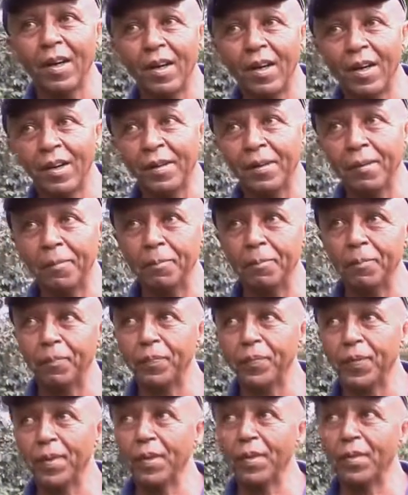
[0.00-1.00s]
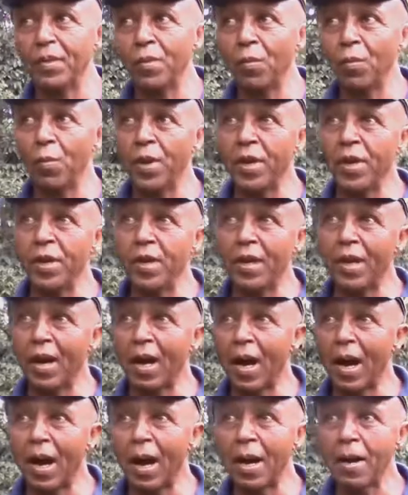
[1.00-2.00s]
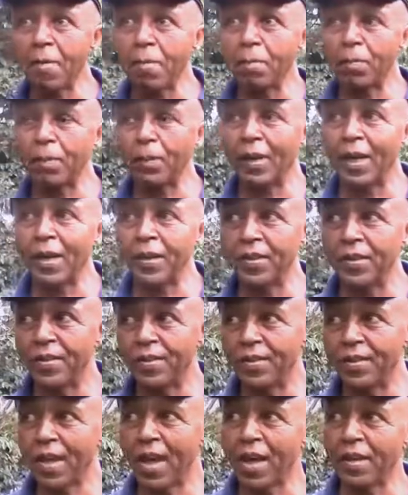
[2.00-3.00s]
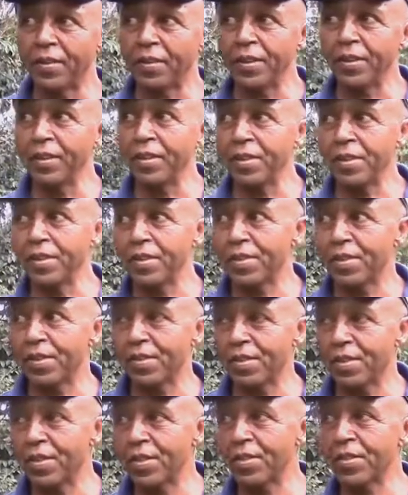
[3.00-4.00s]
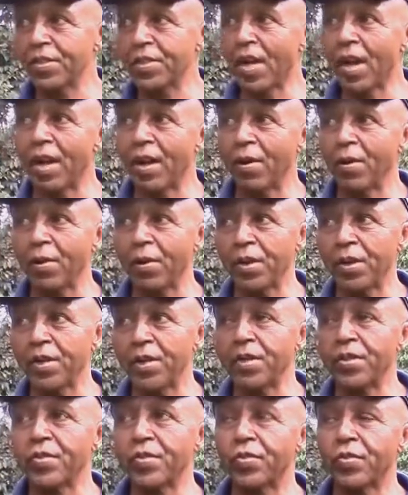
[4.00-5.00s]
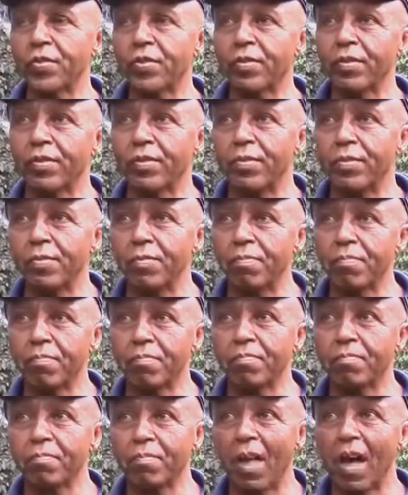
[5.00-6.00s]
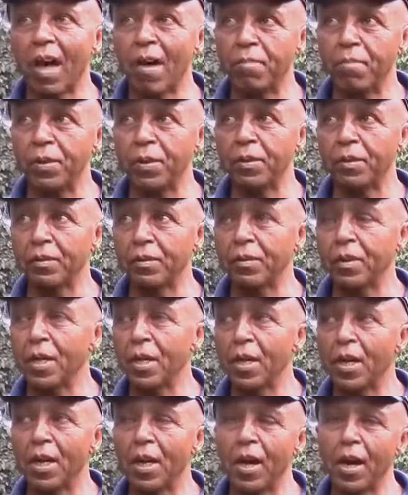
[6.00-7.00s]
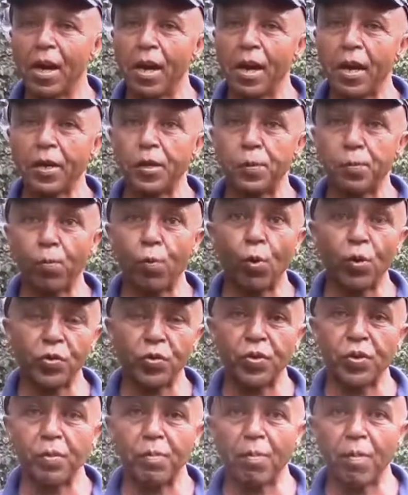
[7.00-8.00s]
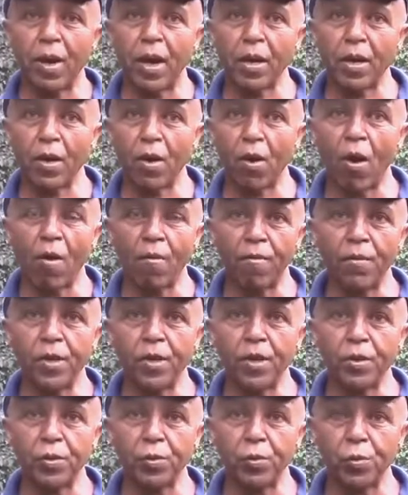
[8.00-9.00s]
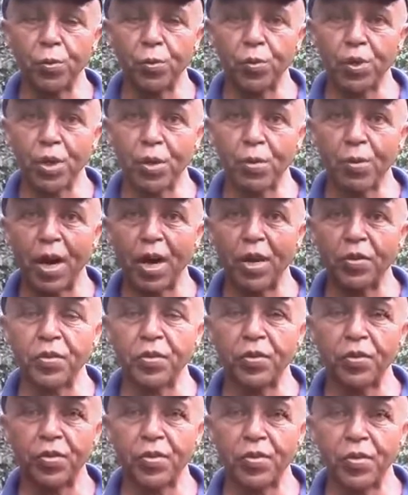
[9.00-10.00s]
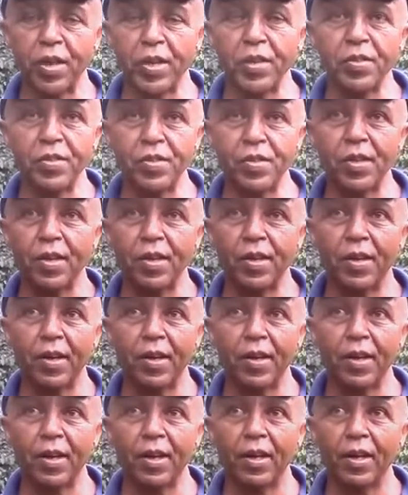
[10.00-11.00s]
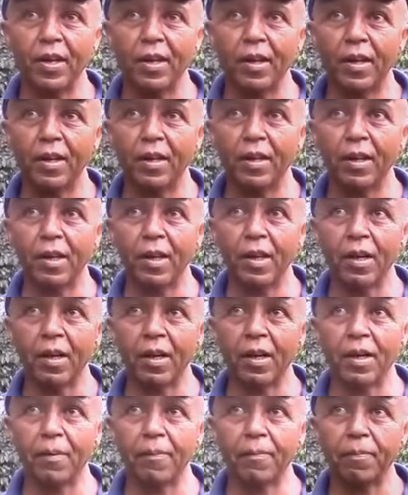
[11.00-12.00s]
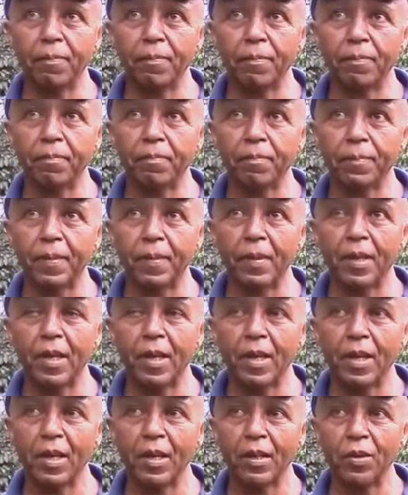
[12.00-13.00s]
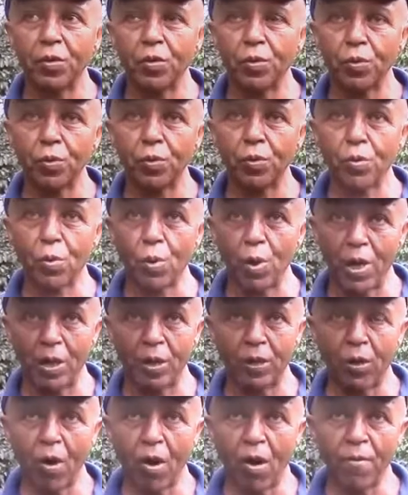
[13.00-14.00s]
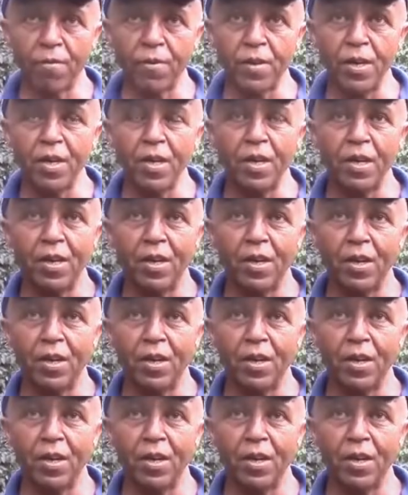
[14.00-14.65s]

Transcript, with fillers: The way I plan that is, since I already have been exporting my coffee to the United States, to Royal Coffee,